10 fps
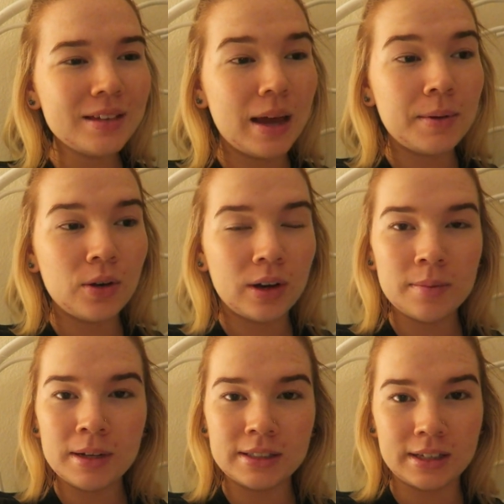I'm annoyed
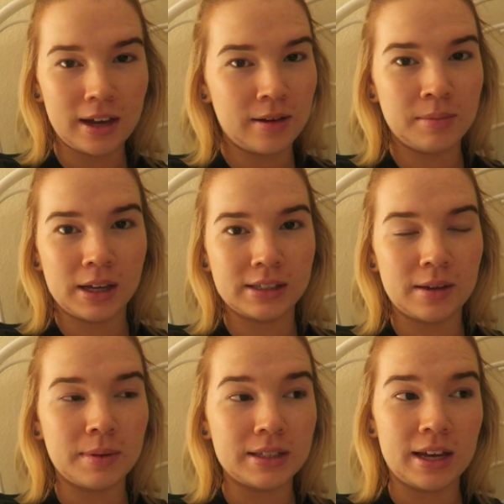at my skin because
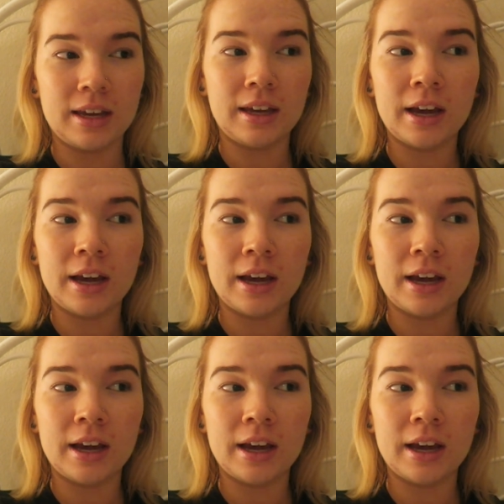I've been taking